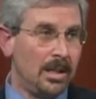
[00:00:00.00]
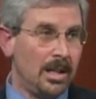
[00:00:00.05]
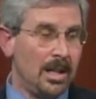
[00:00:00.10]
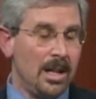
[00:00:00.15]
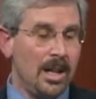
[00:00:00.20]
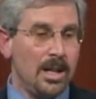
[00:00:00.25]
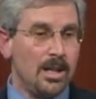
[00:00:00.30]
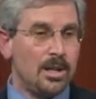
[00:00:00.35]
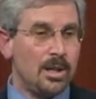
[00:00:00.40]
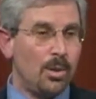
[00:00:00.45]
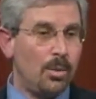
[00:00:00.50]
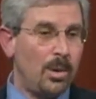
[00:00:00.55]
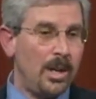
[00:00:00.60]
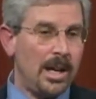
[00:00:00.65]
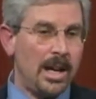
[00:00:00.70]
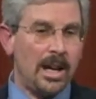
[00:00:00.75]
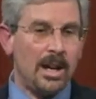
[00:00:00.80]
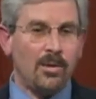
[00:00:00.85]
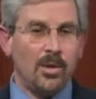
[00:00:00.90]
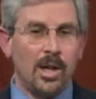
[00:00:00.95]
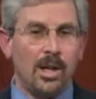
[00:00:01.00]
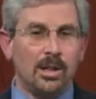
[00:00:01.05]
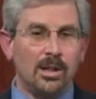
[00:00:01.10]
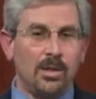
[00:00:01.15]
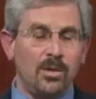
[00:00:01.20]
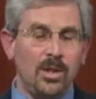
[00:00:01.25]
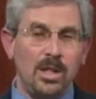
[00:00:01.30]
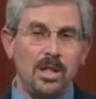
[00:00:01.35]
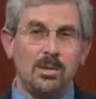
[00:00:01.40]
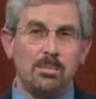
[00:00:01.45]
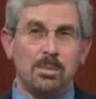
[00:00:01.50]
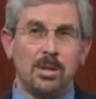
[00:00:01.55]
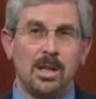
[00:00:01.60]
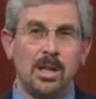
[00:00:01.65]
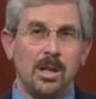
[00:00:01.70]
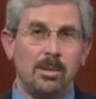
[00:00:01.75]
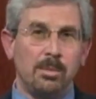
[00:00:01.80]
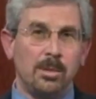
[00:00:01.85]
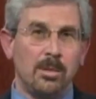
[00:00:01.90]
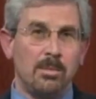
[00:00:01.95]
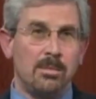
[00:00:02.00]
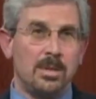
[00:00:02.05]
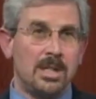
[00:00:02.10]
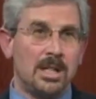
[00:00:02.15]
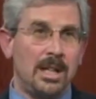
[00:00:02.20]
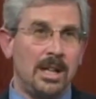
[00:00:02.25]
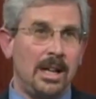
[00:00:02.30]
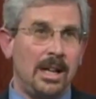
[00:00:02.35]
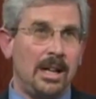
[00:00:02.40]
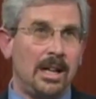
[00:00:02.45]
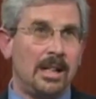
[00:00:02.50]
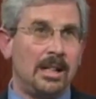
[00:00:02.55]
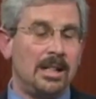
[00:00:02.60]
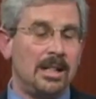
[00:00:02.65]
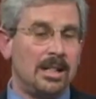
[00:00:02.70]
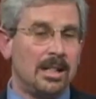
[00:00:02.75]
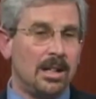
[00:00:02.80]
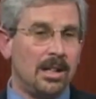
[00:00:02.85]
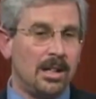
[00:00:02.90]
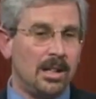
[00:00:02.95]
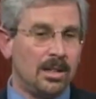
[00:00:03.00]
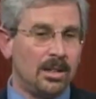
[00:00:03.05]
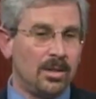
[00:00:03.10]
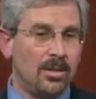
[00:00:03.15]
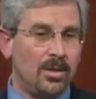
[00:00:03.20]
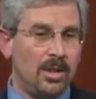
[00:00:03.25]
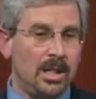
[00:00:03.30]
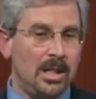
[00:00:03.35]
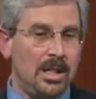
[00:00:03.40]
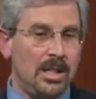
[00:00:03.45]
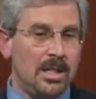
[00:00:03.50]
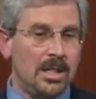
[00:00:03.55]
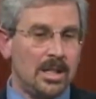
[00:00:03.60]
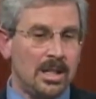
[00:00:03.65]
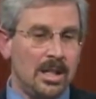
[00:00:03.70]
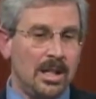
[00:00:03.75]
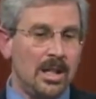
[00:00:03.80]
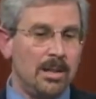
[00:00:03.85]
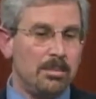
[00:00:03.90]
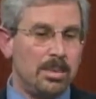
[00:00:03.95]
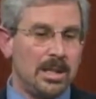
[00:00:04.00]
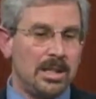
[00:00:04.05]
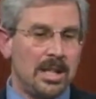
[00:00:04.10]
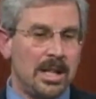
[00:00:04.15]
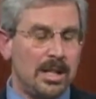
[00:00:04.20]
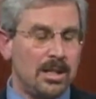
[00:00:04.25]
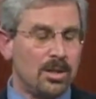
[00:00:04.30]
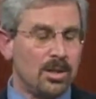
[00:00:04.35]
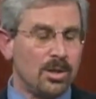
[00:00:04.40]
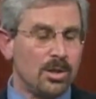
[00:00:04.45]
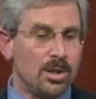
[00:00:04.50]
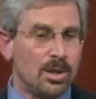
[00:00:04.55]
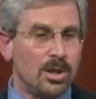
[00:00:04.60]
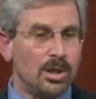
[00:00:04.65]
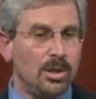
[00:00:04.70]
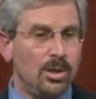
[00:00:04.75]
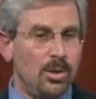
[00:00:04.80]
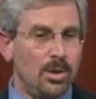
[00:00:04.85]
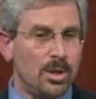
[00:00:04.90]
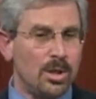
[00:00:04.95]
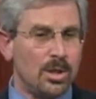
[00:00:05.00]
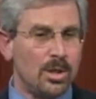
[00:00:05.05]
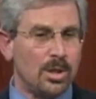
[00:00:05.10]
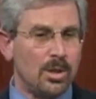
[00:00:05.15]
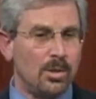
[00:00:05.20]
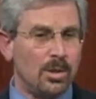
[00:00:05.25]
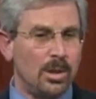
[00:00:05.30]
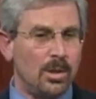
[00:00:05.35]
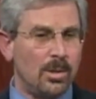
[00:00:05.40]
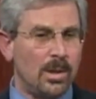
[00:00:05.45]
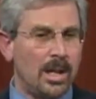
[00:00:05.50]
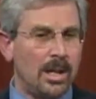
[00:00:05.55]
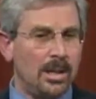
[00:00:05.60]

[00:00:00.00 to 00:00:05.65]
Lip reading: So we have all of these problems and all of these potential solutions going around.